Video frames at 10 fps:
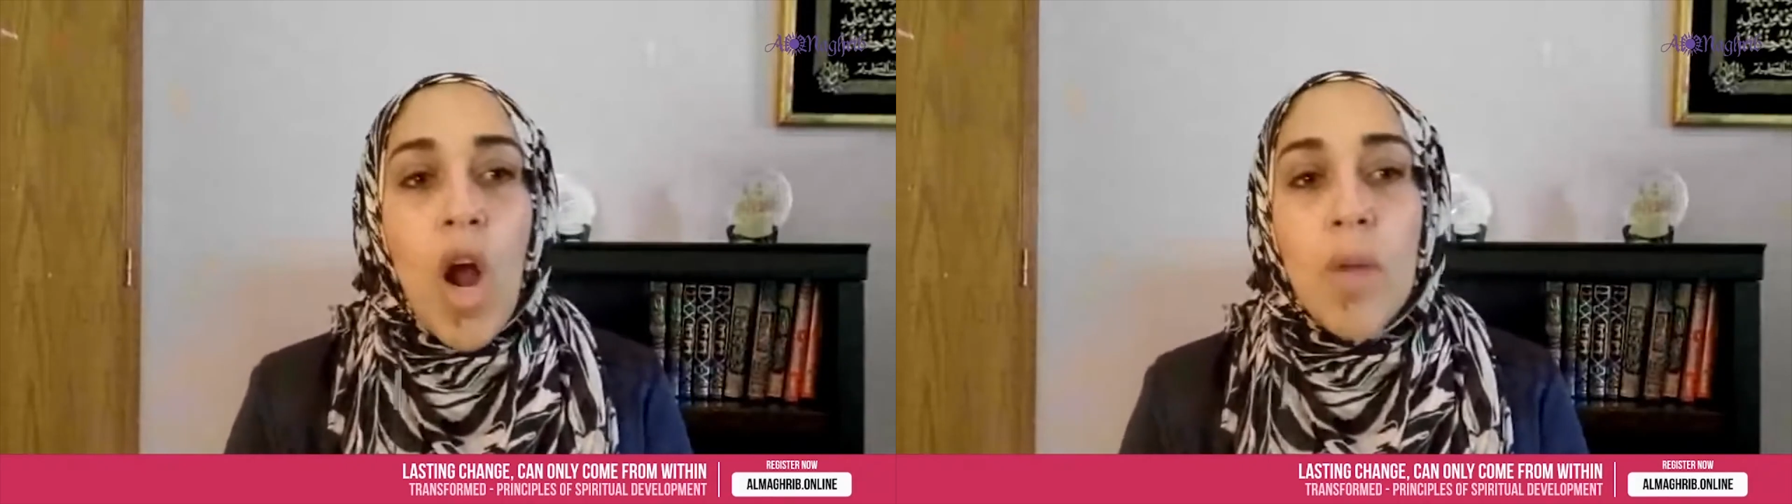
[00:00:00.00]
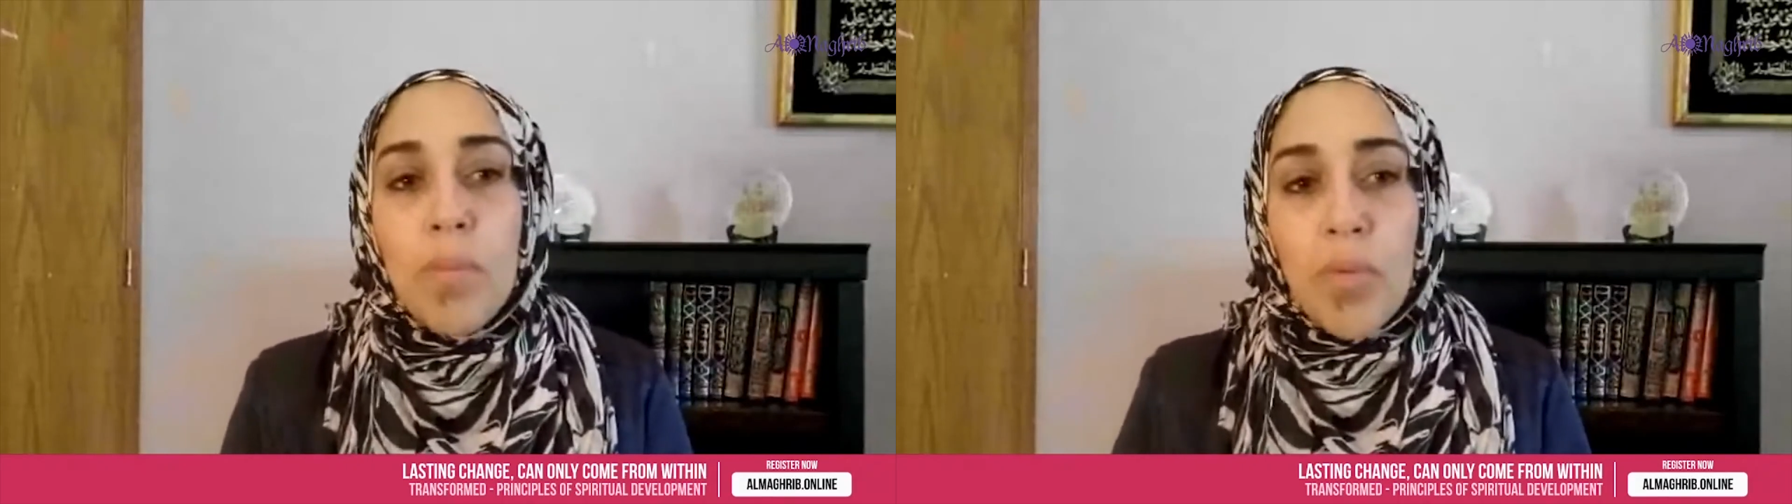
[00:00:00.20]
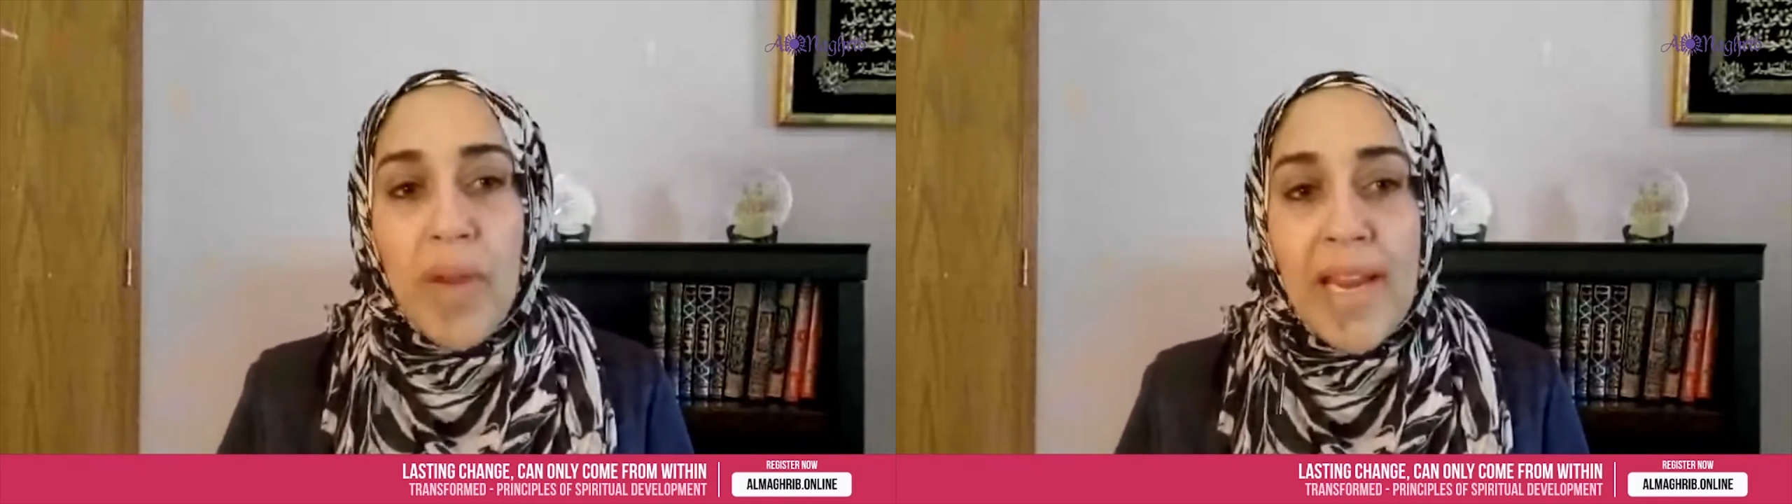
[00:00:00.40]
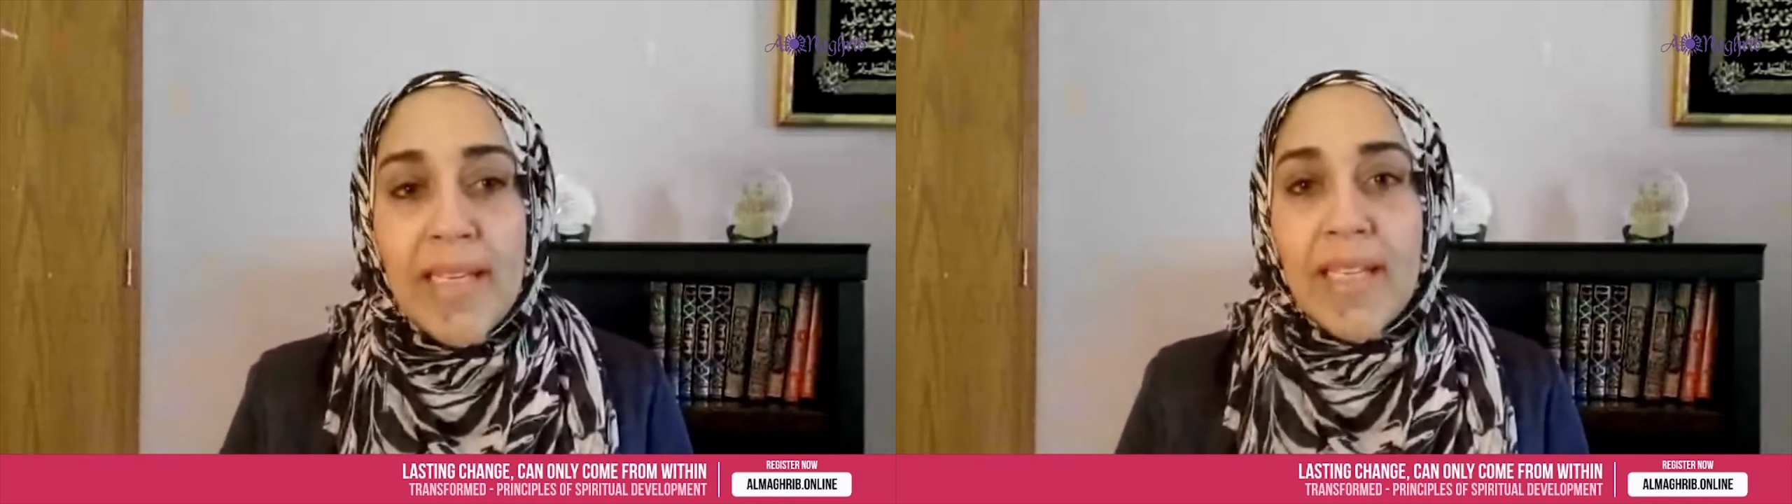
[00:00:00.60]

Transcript: our brain